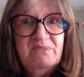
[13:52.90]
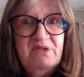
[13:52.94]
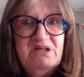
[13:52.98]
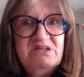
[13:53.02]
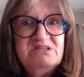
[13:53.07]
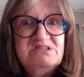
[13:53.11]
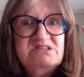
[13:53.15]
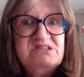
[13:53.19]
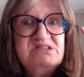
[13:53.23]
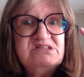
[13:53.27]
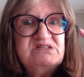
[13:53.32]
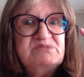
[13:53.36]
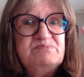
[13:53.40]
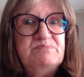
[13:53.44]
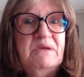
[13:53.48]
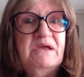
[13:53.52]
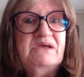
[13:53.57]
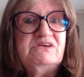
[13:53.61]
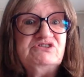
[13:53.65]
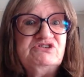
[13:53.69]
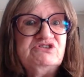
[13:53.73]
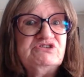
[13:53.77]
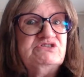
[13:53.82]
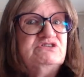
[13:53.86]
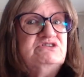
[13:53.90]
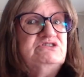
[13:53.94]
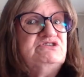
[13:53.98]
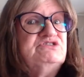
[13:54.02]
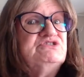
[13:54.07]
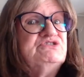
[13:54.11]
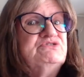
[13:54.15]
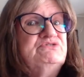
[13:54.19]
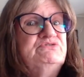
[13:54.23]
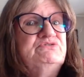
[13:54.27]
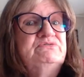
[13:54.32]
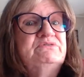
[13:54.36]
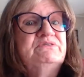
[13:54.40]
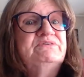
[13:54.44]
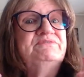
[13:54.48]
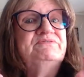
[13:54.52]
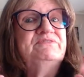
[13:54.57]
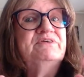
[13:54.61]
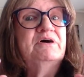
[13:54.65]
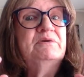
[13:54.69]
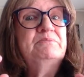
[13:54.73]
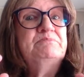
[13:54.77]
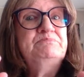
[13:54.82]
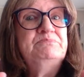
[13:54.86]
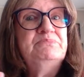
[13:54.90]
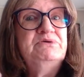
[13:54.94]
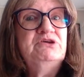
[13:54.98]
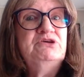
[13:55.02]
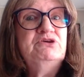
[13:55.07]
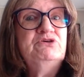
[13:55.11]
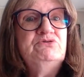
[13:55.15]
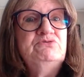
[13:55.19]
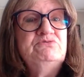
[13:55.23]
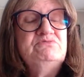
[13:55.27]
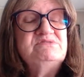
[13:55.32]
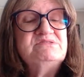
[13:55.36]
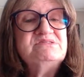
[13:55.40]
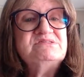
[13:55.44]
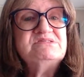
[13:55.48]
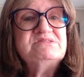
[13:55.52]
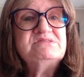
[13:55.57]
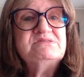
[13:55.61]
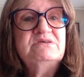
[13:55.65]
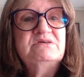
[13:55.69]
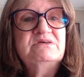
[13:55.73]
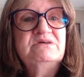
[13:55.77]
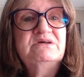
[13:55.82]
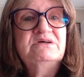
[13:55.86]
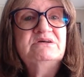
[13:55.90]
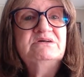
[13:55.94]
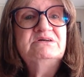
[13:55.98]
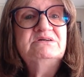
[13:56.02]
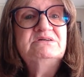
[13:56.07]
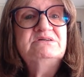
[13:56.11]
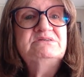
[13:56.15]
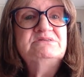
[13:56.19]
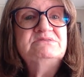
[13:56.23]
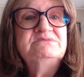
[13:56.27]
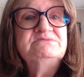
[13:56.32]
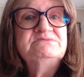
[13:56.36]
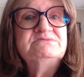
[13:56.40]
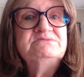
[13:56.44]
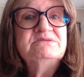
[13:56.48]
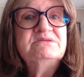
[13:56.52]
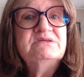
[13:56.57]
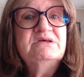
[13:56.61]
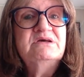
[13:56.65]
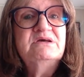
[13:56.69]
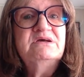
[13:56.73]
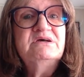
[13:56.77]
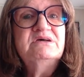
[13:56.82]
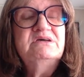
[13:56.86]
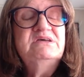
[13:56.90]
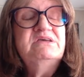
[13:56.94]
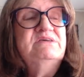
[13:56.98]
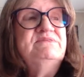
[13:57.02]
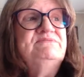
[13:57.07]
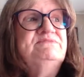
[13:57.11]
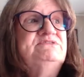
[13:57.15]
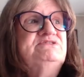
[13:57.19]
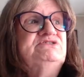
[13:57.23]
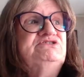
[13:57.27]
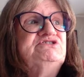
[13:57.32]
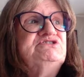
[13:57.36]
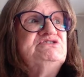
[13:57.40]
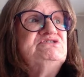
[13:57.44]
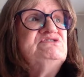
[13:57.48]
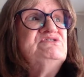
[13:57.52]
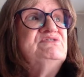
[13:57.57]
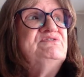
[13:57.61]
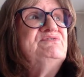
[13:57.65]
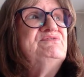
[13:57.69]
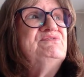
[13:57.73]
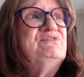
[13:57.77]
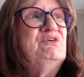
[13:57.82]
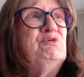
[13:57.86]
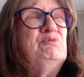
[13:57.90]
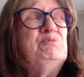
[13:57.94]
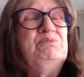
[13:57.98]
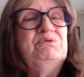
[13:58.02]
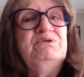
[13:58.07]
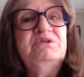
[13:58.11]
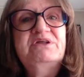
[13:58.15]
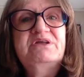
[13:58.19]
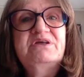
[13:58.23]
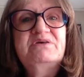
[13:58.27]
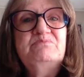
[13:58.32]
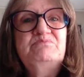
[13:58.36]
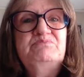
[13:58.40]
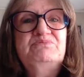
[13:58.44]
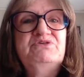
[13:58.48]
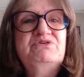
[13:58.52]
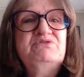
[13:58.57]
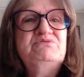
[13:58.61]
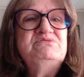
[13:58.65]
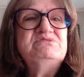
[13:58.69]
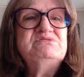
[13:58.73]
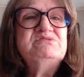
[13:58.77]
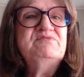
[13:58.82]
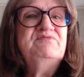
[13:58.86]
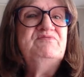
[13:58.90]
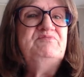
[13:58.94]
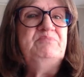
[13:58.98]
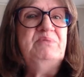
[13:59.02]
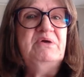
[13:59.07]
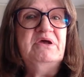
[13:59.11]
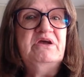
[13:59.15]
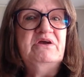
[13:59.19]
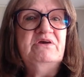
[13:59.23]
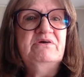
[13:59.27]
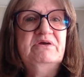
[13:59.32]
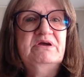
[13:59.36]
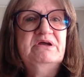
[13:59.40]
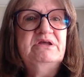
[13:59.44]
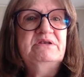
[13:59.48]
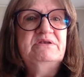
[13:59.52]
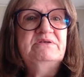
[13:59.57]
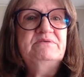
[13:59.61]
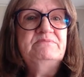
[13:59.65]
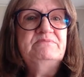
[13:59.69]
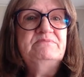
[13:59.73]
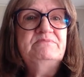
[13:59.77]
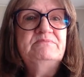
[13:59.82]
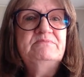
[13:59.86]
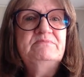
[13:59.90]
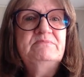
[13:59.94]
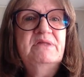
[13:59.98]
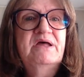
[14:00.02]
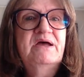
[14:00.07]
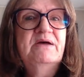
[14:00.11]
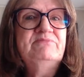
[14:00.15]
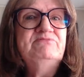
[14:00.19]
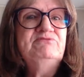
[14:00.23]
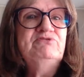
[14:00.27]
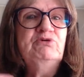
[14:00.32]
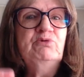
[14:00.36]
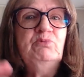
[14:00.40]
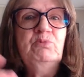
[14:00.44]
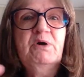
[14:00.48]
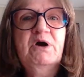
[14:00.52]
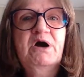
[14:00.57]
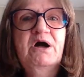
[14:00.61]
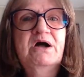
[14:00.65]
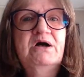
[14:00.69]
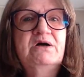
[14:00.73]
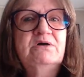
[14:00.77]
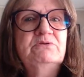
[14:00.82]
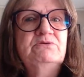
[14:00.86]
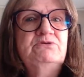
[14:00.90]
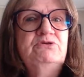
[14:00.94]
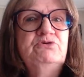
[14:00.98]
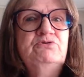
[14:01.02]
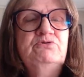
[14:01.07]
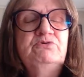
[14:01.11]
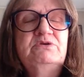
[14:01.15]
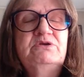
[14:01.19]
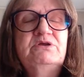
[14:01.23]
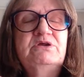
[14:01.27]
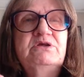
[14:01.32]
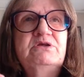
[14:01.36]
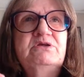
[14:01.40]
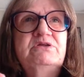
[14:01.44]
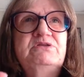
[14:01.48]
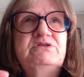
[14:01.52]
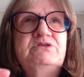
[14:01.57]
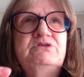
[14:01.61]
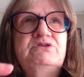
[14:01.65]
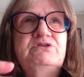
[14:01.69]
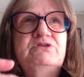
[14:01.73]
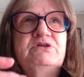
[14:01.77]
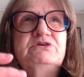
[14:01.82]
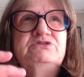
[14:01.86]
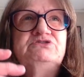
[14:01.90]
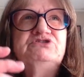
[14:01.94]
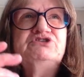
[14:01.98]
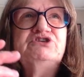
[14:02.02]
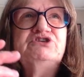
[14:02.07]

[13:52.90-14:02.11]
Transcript: it's especially true of abuse, even just a verbally abusive parent. After a while, you a